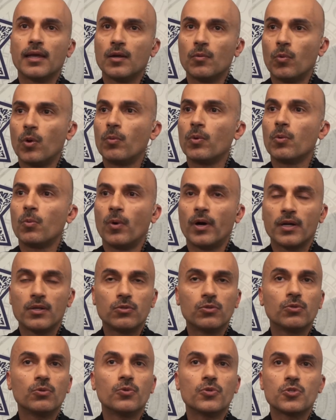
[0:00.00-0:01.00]
And what we
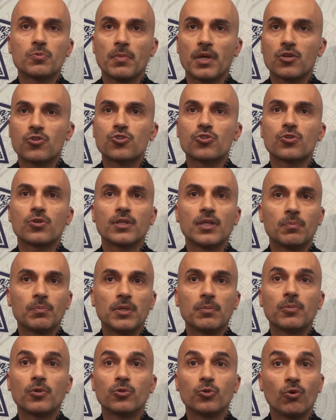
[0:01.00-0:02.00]
want to do is make sure
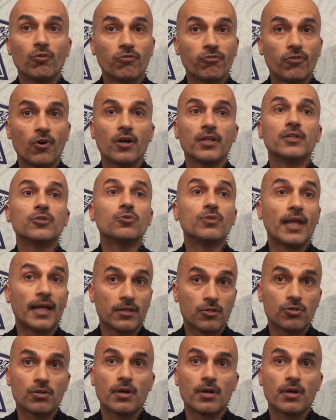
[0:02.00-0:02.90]
that people don't fall into that